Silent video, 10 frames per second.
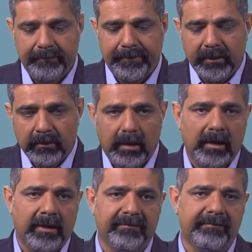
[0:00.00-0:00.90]
better
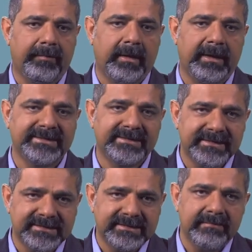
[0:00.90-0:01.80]
off by
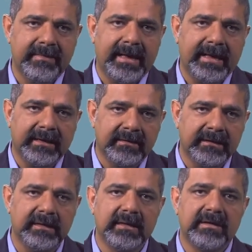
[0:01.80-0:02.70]

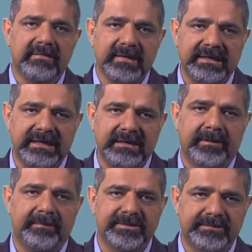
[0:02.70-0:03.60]
systematically thinking
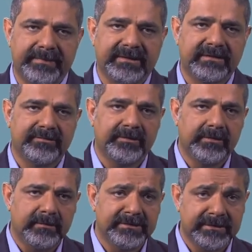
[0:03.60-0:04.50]
about perspectives and
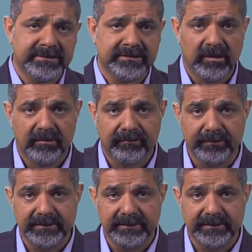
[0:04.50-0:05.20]
heuristics for the